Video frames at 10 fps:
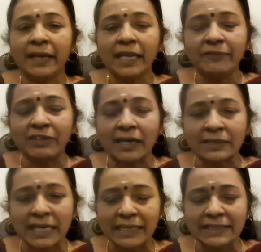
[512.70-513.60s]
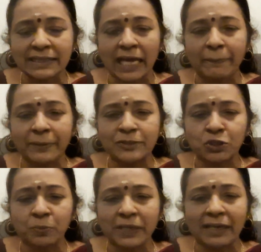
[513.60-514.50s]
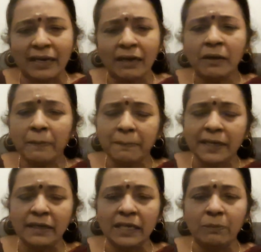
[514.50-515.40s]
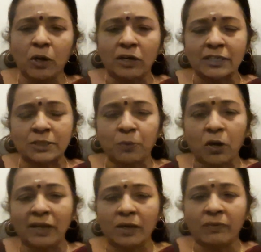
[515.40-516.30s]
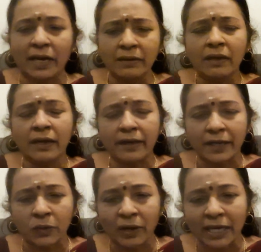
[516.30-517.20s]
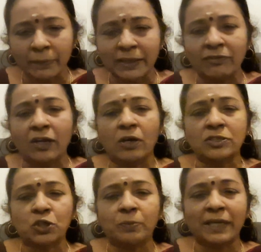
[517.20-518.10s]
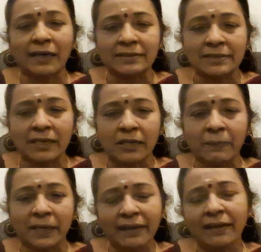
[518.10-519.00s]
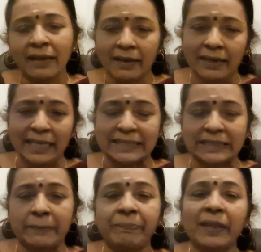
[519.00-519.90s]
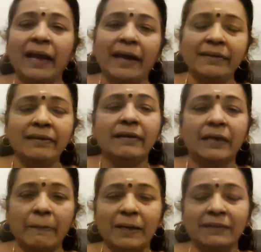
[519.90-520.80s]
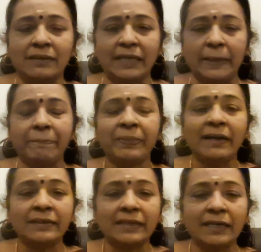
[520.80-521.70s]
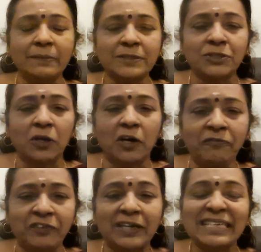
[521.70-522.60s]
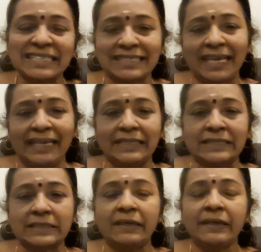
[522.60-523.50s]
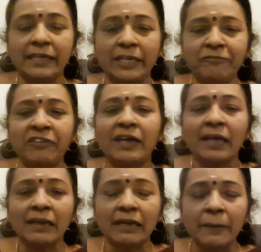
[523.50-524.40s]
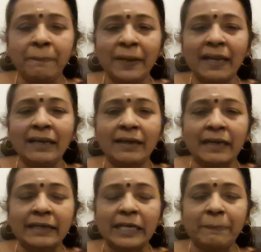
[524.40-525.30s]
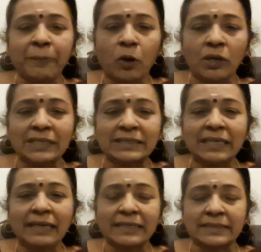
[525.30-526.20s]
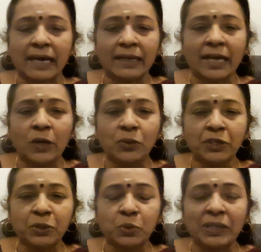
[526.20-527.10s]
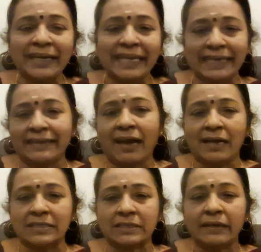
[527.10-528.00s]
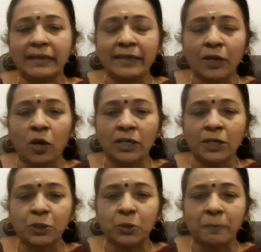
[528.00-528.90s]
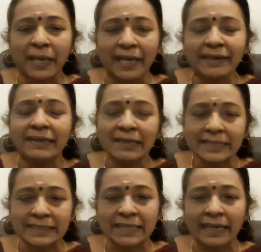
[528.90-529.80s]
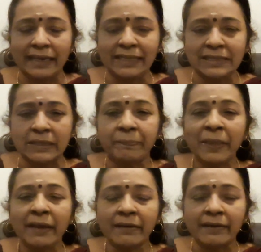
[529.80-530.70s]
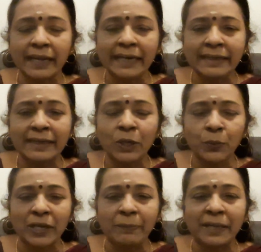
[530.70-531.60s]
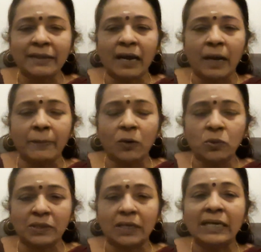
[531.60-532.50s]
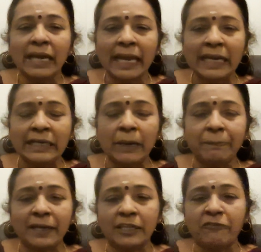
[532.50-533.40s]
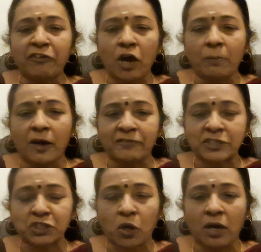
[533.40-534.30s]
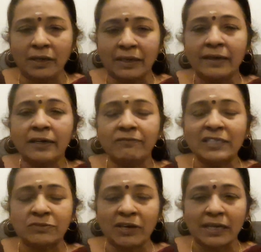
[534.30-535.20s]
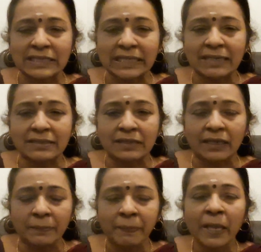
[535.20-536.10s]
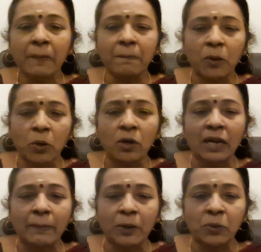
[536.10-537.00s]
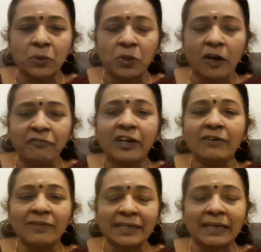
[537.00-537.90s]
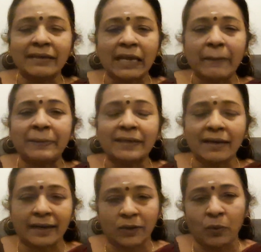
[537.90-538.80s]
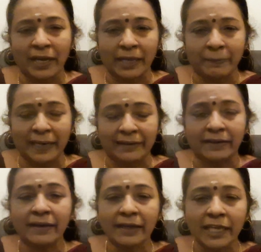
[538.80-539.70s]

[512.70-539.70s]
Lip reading: If the size happens to be a medium or a smaller one, requirement will also be considerably less. And number 3, terms of sales. If liberal credit policy is allowed to the debtors in order to make sales, greater will be the amount held up in the form of stock, which will result in more amount of working capital requirement.